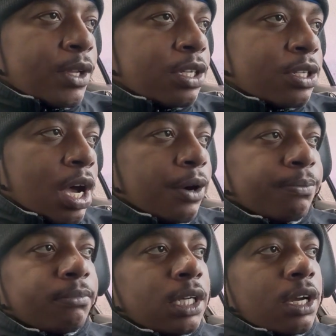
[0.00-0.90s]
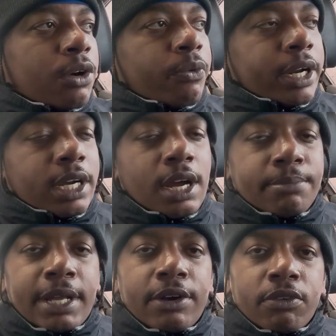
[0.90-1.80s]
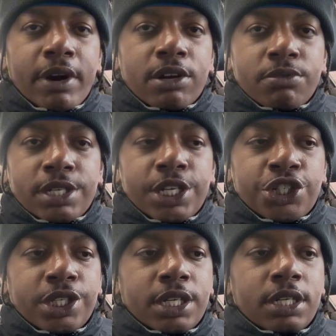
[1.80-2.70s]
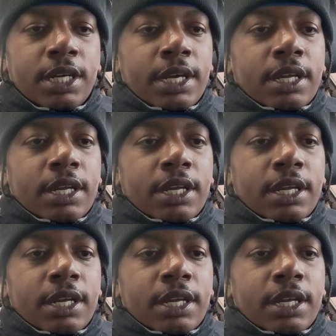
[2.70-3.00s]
So when it comes down to requisition,